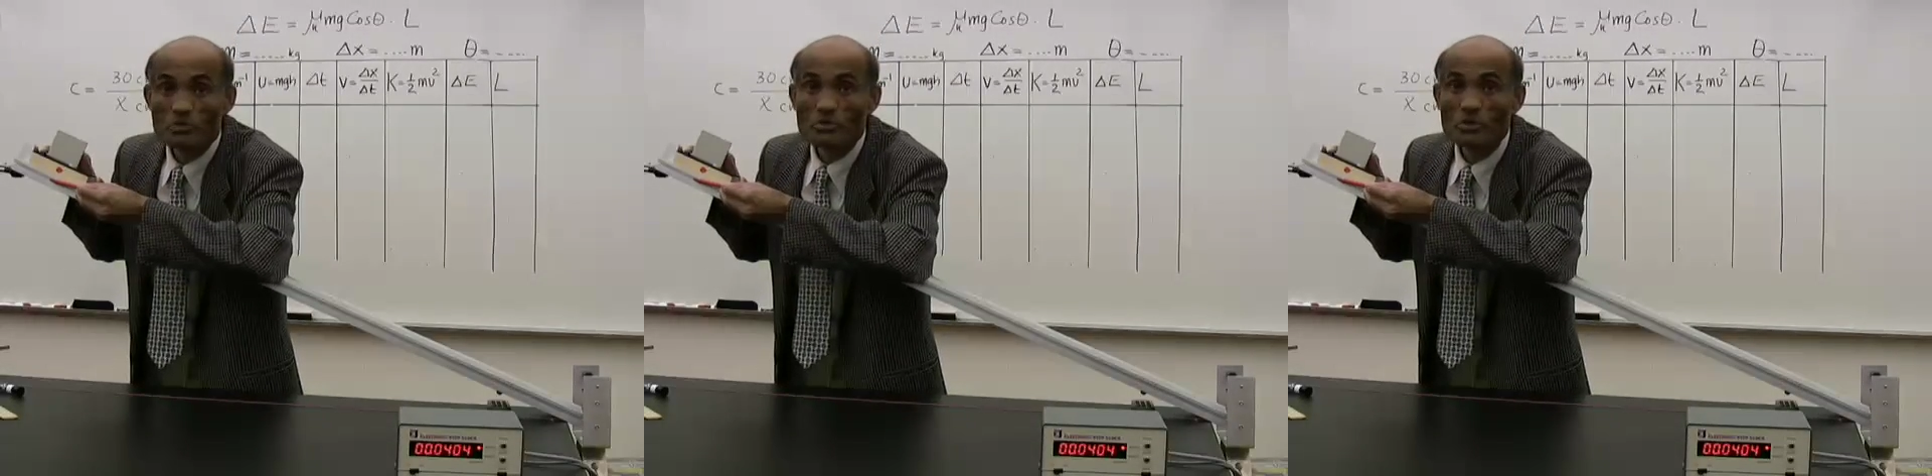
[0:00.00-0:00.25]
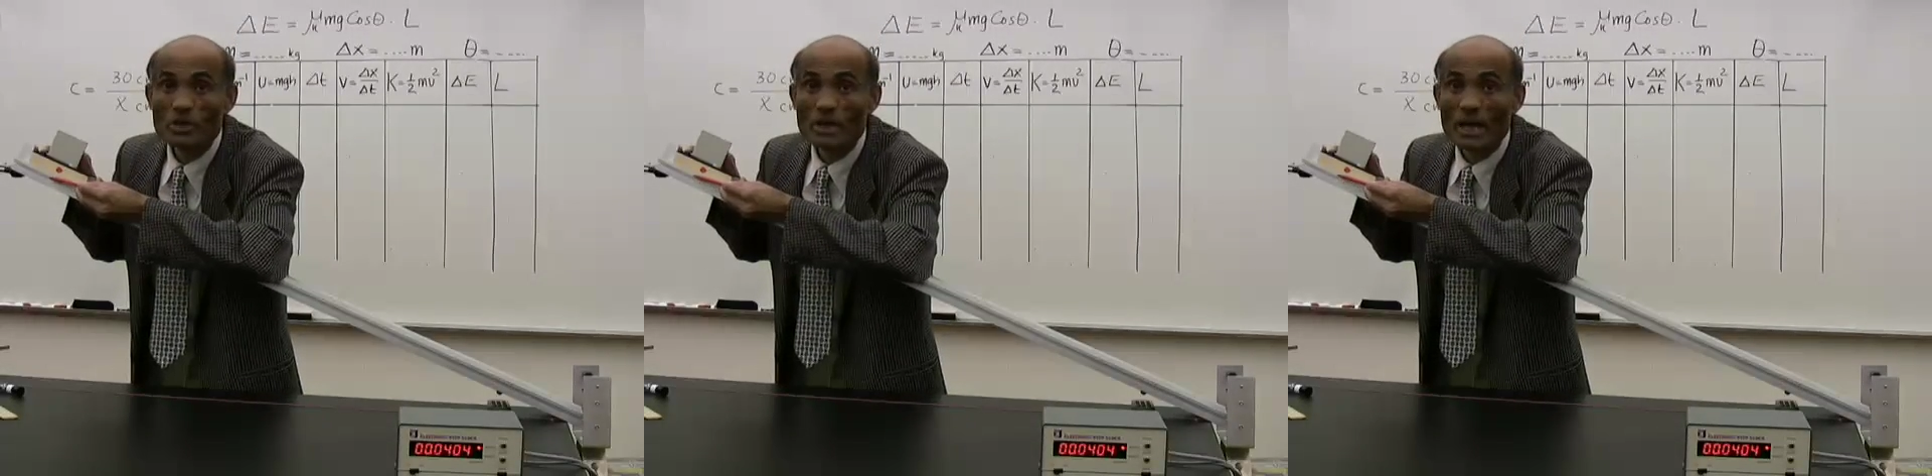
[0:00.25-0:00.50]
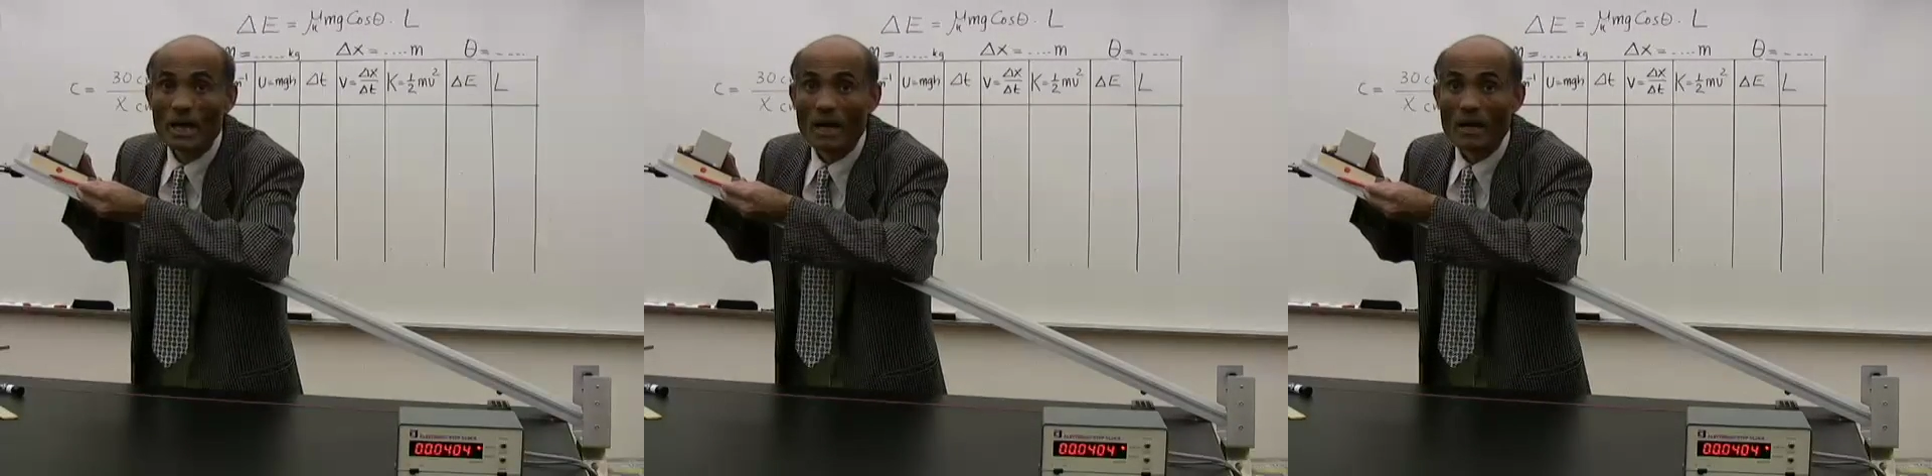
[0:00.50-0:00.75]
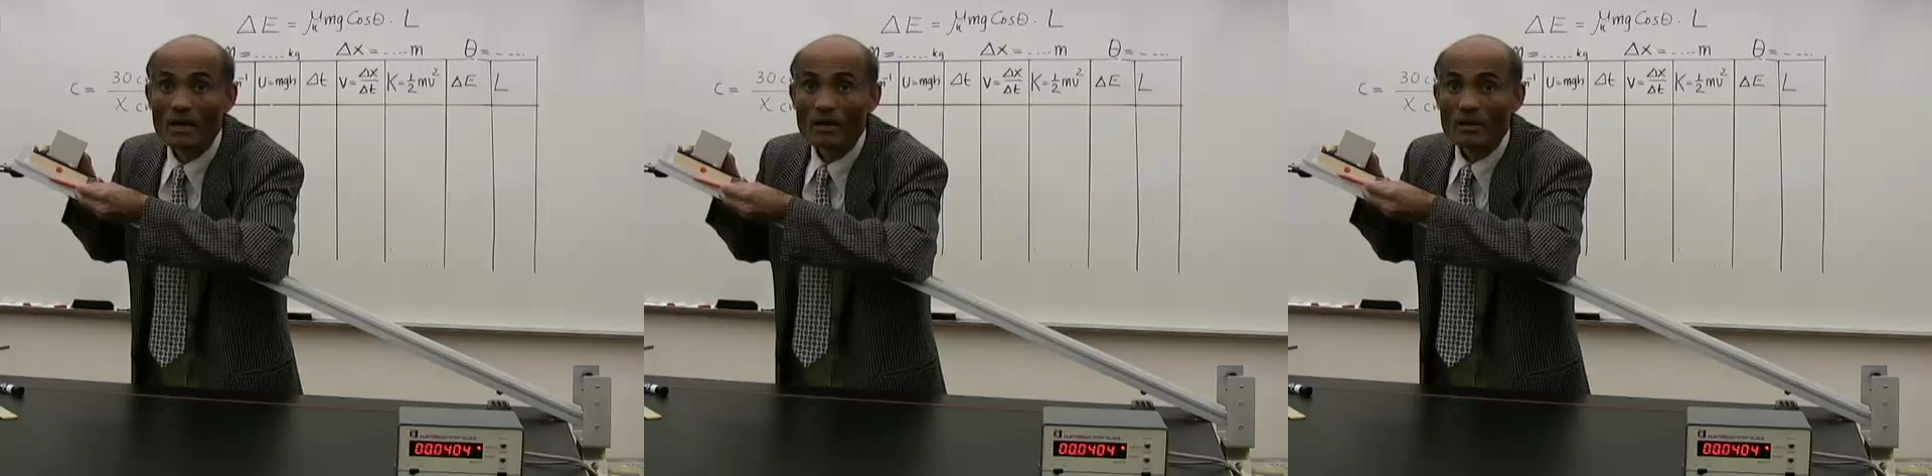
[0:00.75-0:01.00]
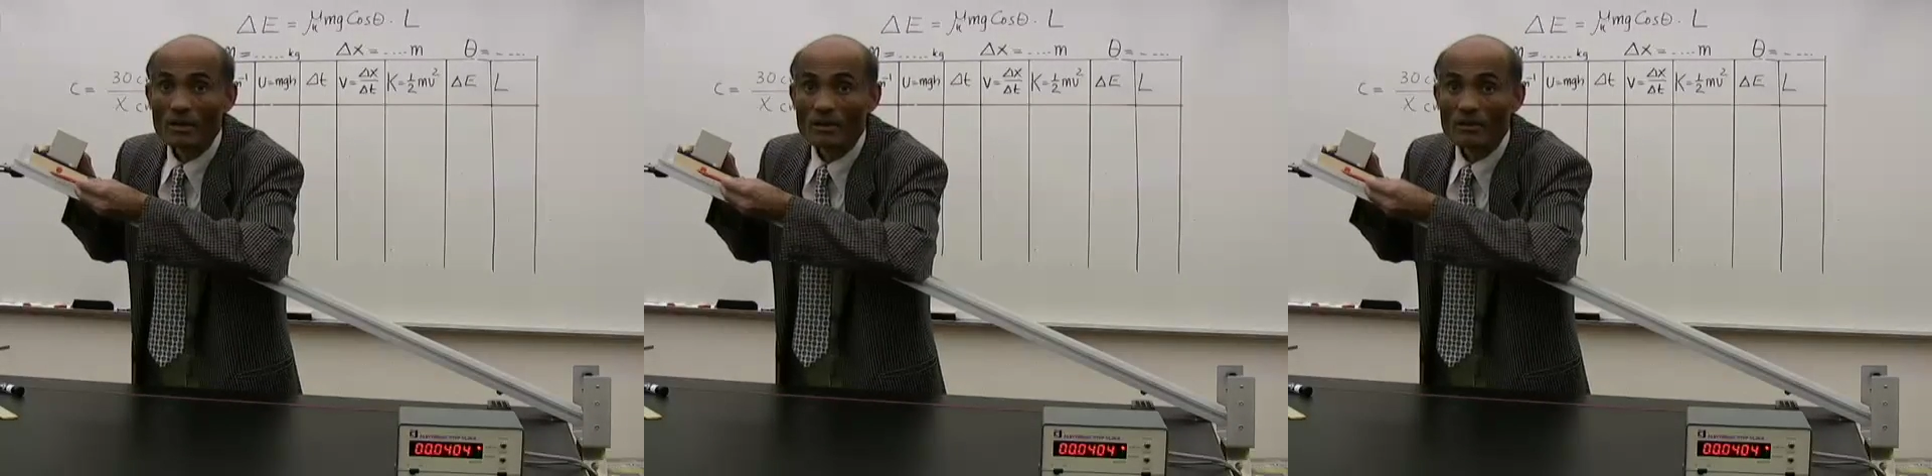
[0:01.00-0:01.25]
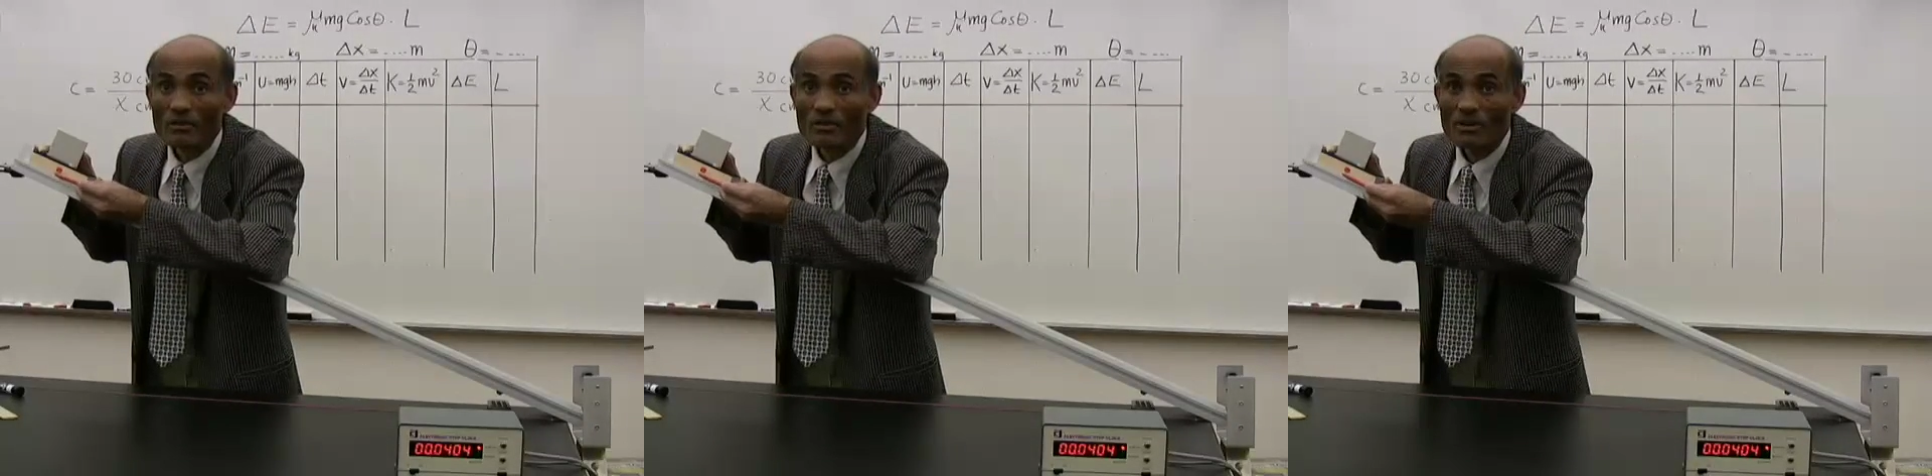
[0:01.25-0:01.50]
to here,
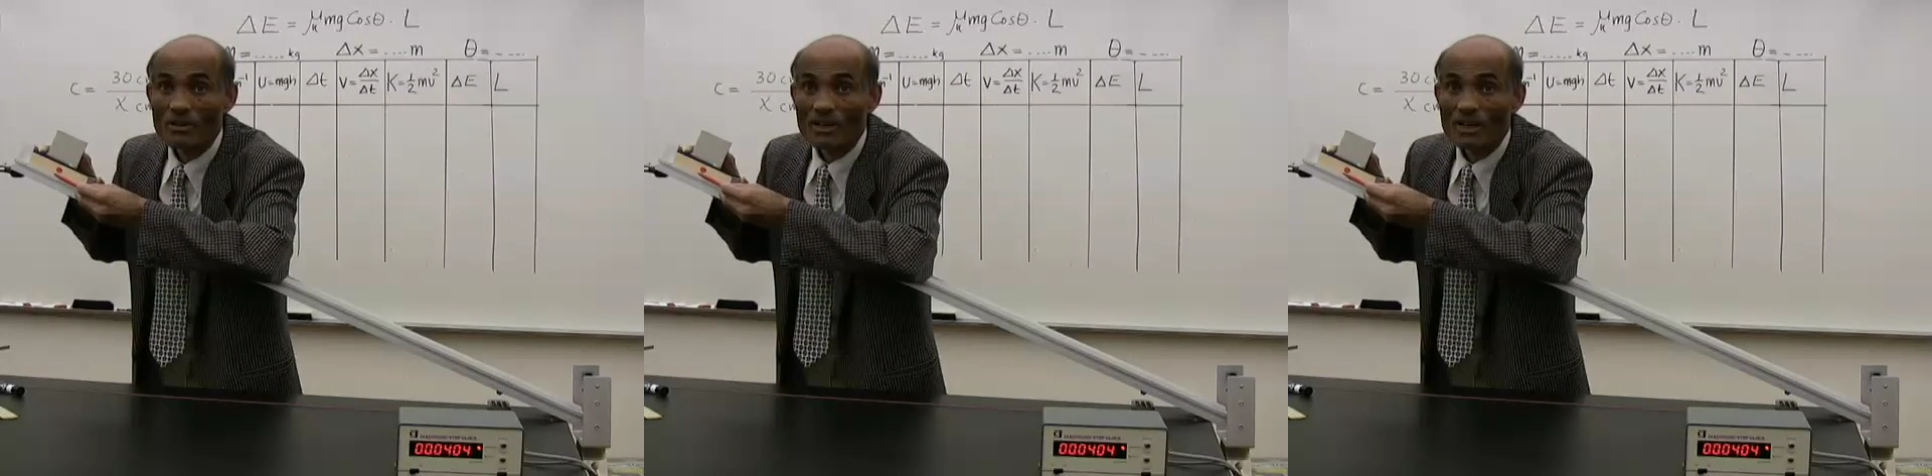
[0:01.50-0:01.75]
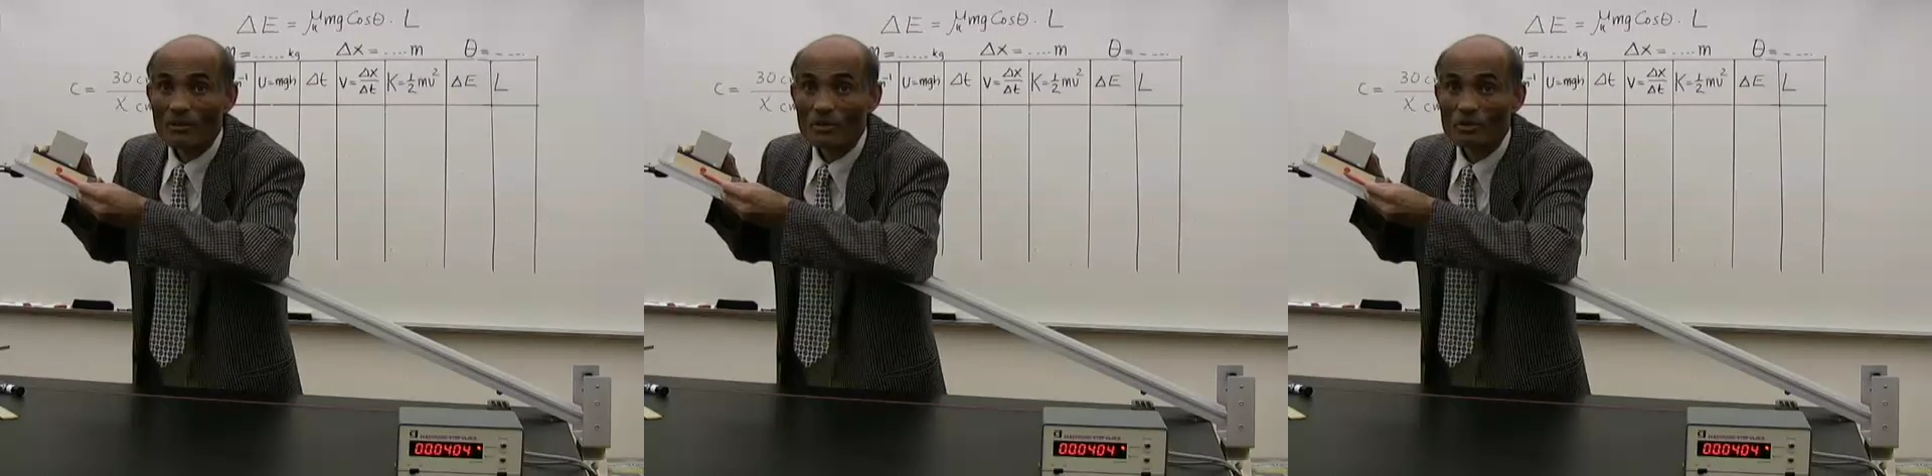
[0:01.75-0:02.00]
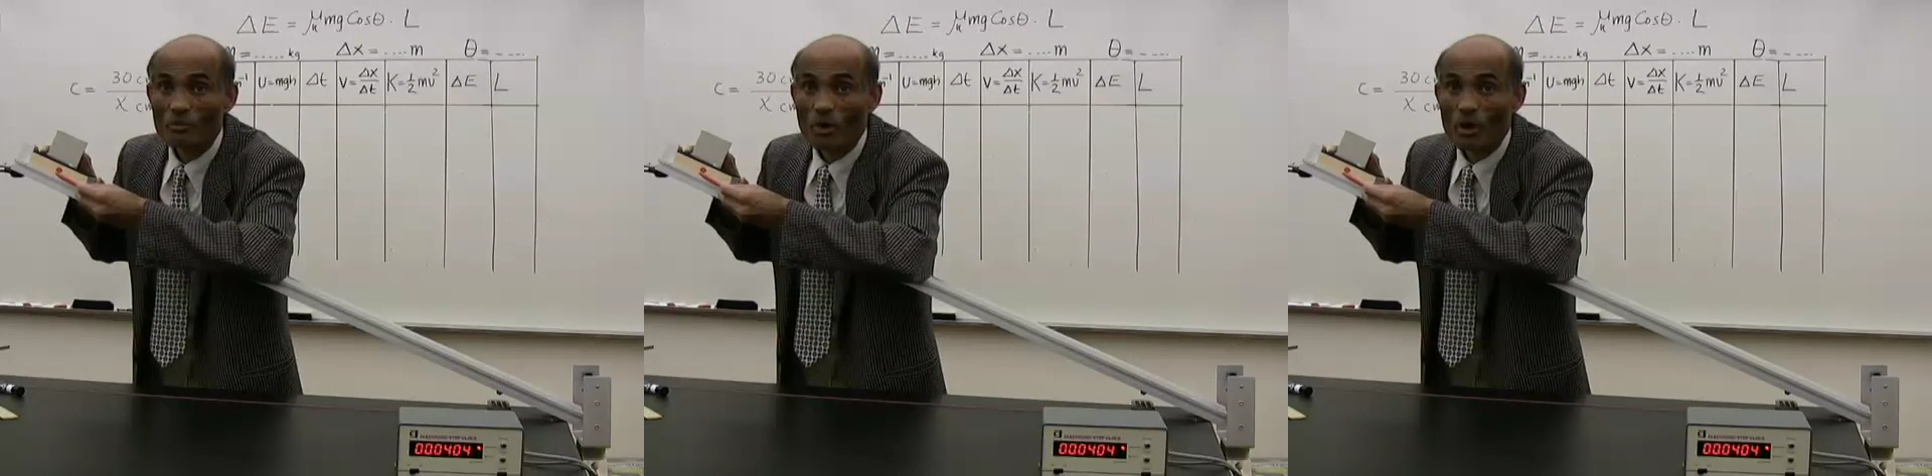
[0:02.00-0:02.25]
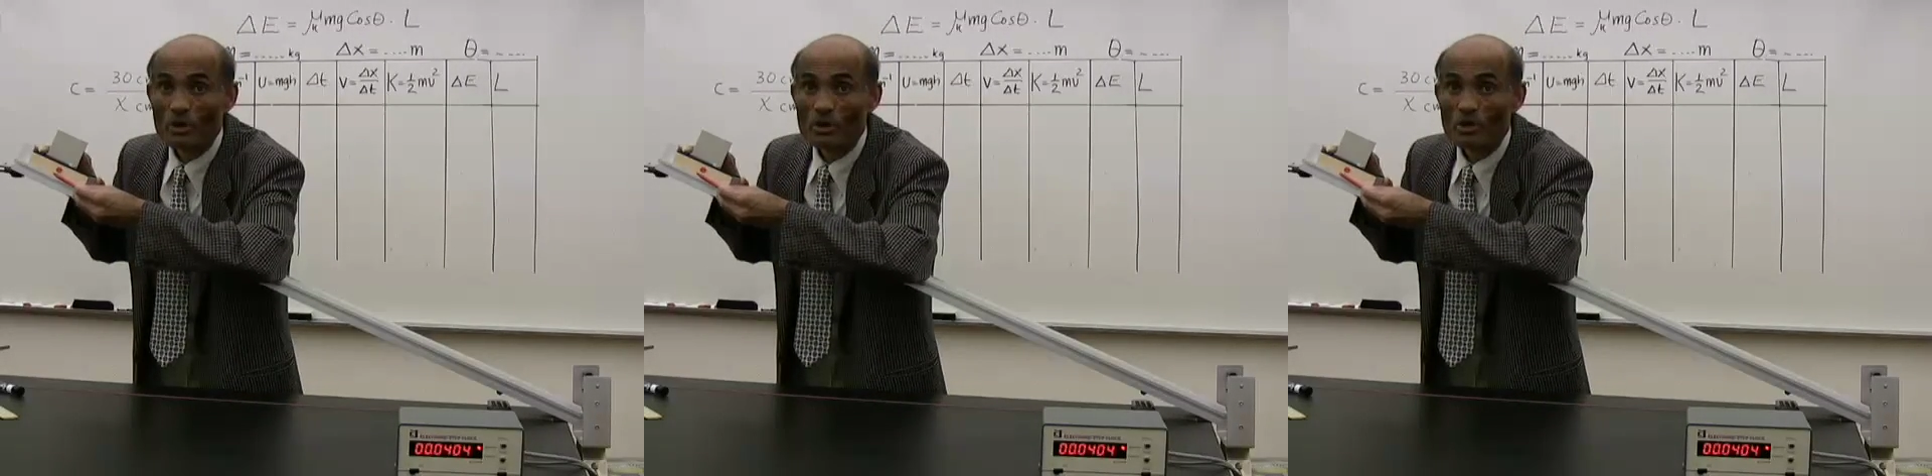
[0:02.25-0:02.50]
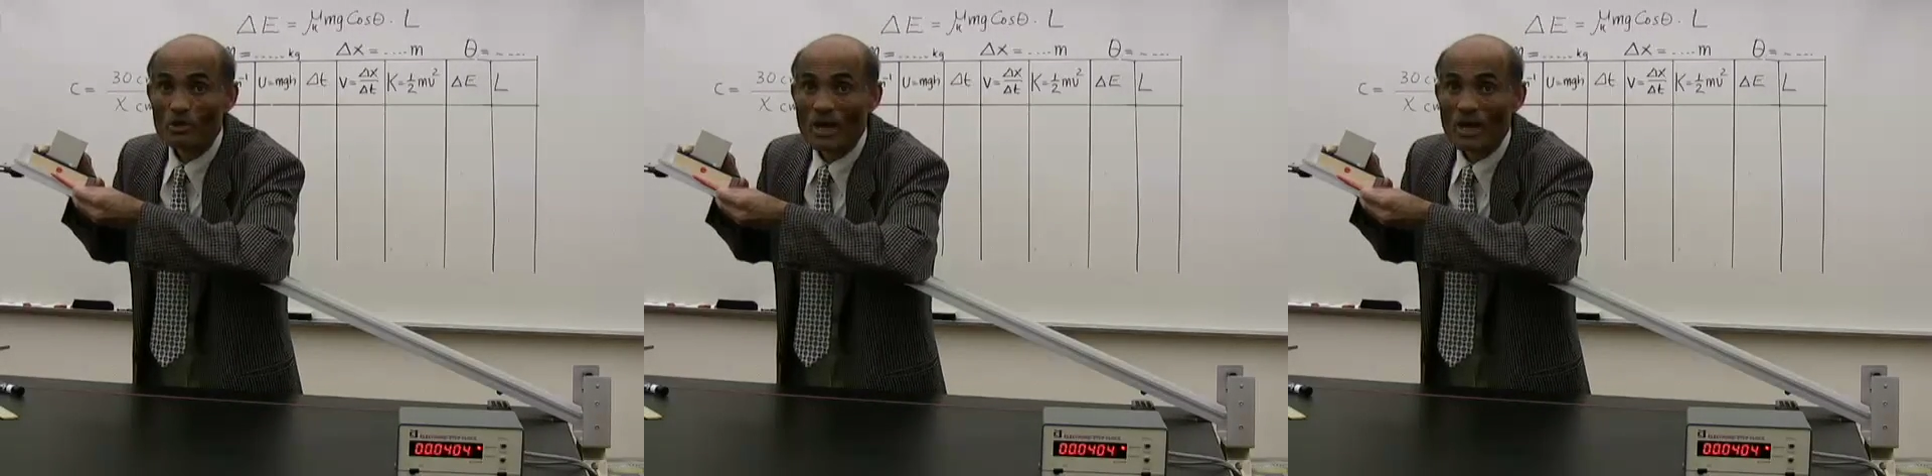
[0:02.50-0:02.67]
corresponding to